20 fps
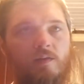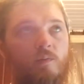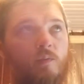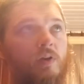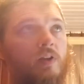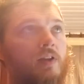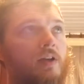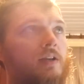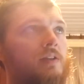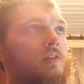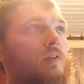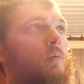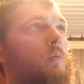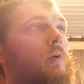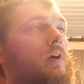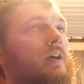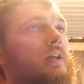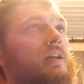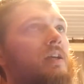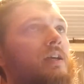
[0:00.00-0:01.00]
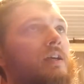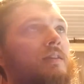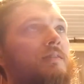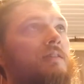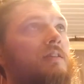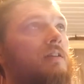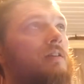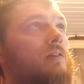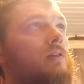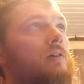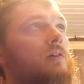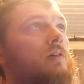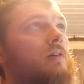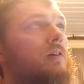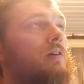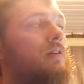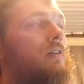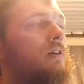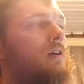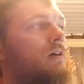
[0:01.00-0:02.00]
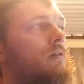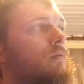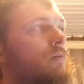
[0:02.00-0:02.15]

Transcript: We like the white, it's going to look good.